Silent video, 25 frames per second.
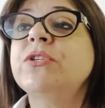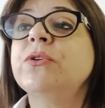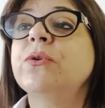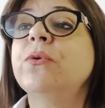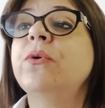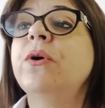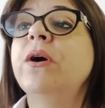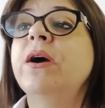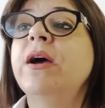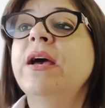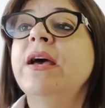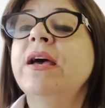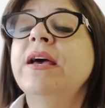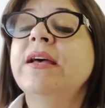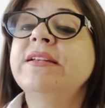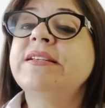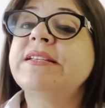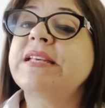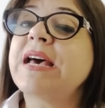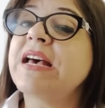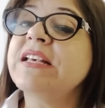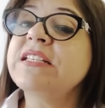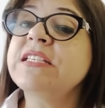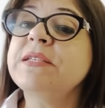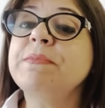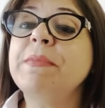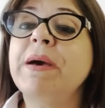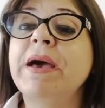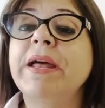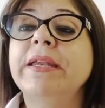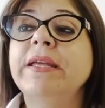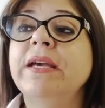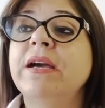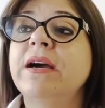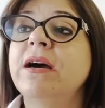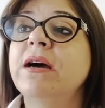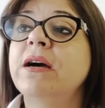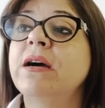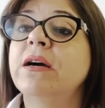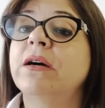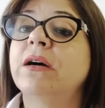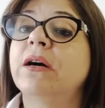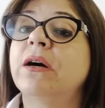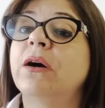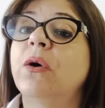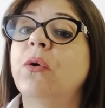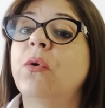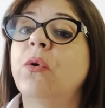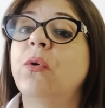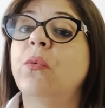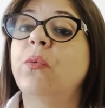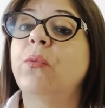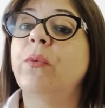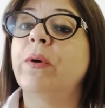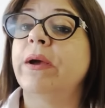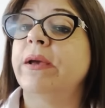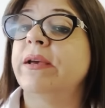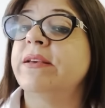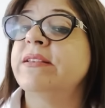So Tasmania